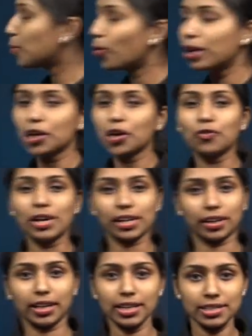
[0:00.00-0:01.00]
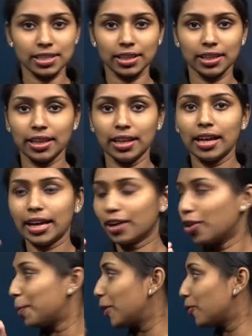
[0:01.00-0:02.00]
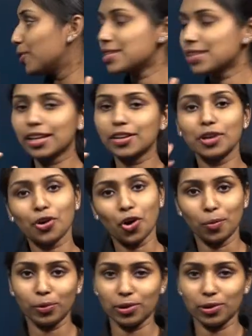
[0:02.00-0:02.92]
boiling of water, right? I hope everyone see in your home